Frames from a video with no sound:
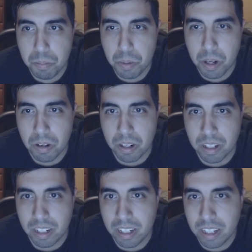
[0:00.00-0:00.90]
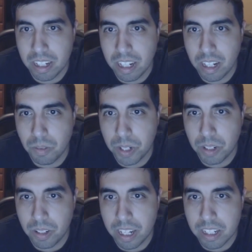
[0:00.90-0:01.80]
Buhara, I don't
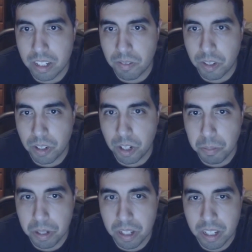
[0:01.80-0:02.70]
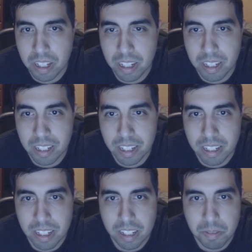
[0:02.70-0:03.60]
recall asking for your help.
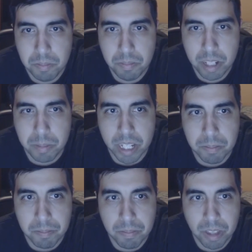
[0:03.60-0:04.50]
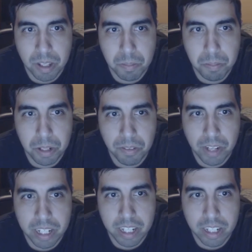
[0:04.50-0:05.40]
Maybe. But
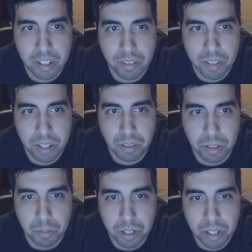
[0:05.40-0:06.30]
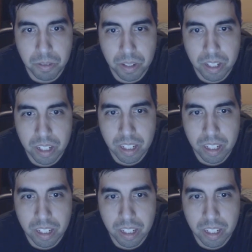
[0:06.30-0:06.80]
if I didn't, you'd have killed him, wouldn't you?